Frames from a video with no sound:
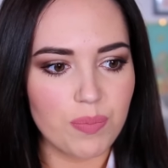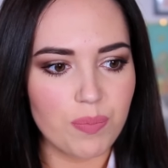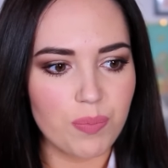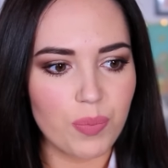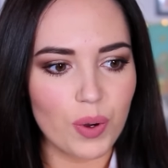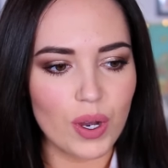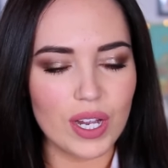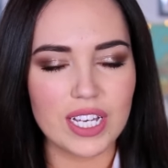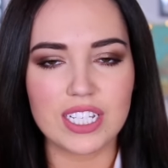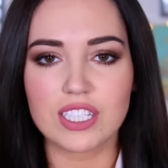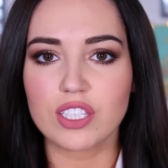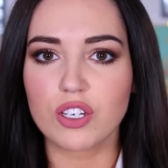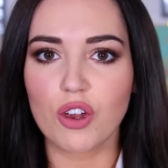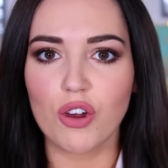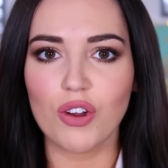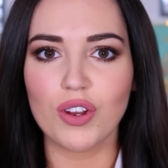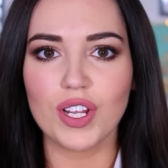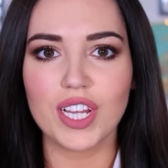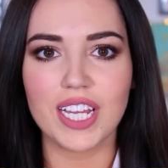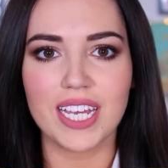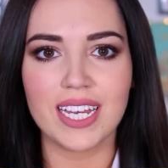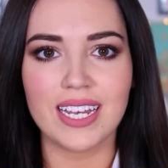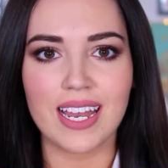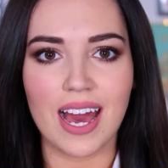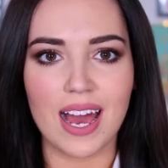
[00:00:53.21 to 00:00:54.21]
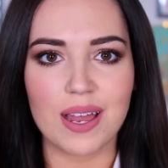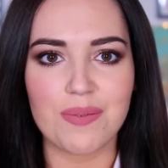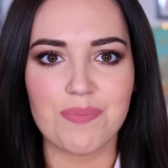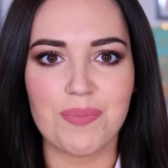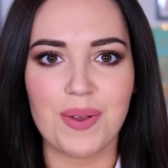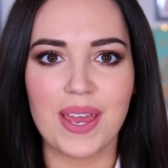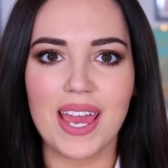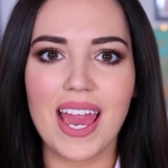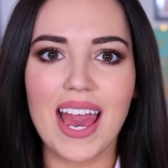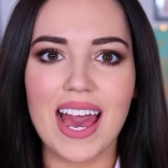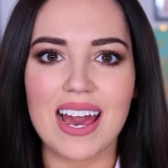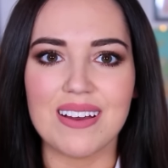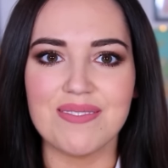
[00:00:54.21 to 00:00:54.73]
But it's currently 9
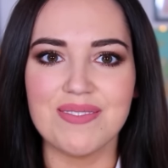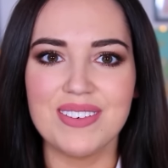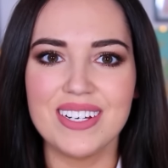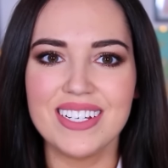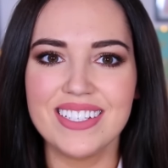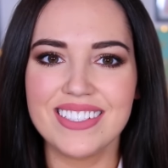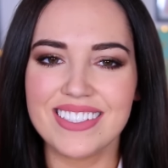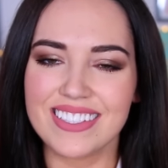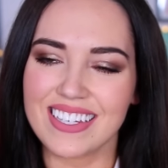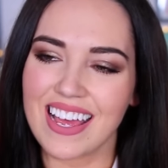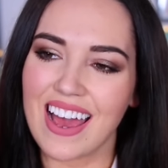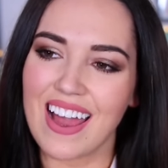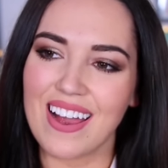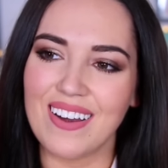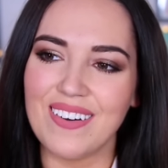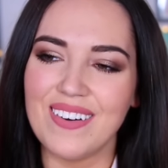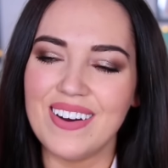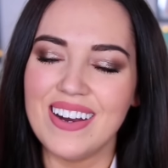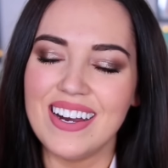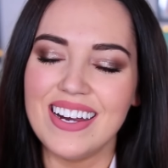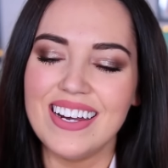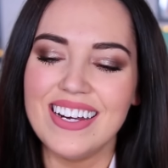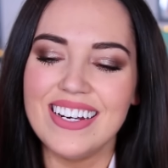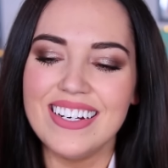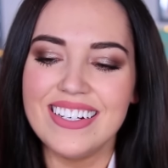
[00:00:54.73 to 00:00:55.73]
p.m, so